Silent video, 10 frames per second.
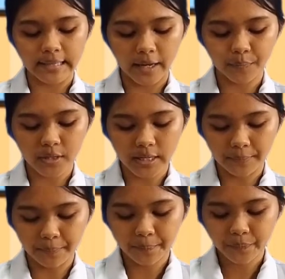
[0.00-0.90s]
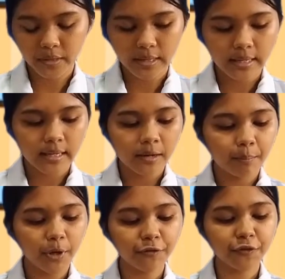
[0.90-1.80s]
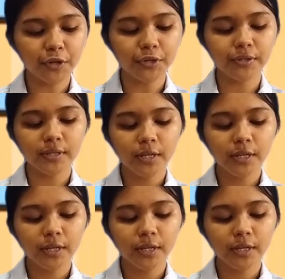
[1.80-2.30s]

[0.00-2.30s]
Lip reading: typed in. But first,